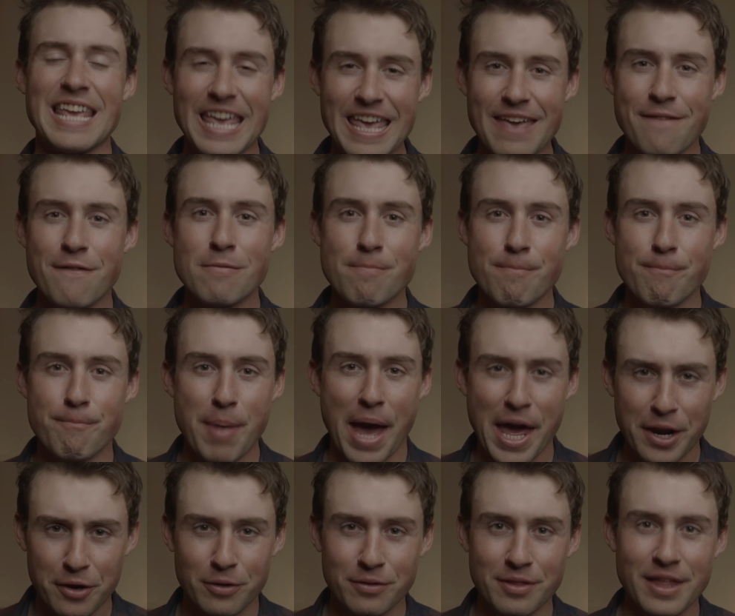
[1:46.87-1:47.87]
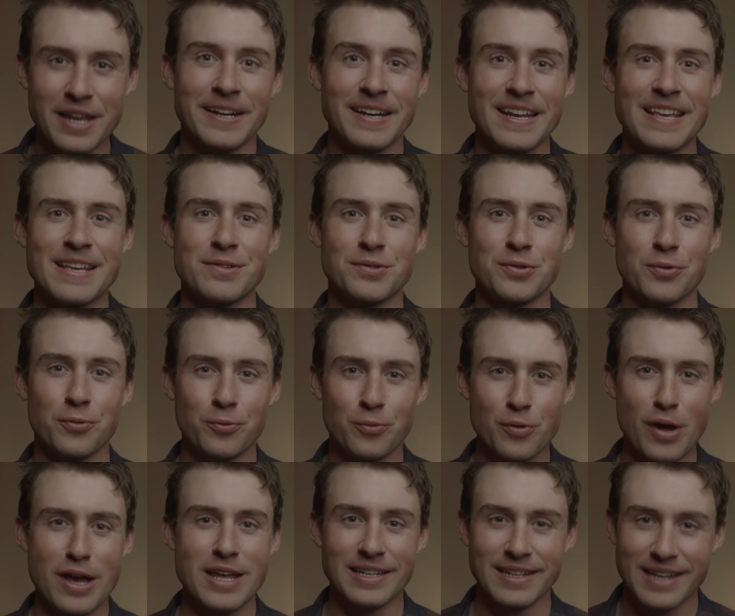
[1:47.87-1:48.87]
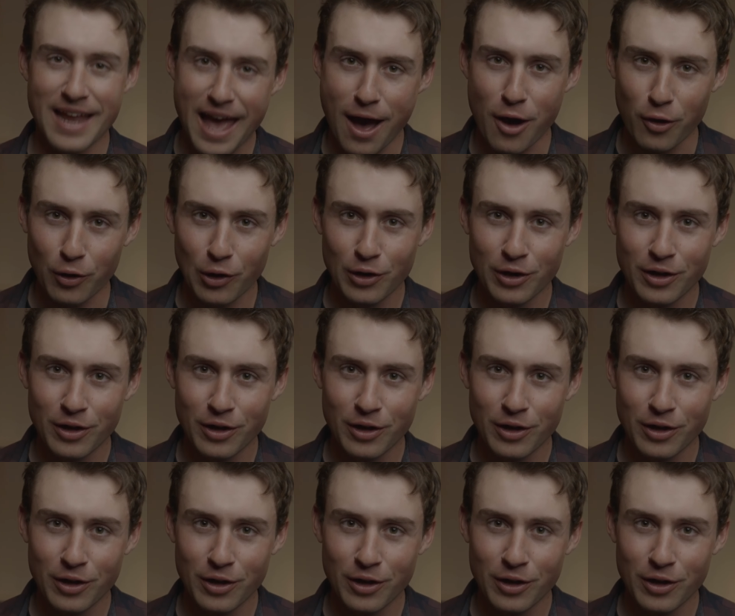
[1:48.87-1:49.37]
even better than it is right now.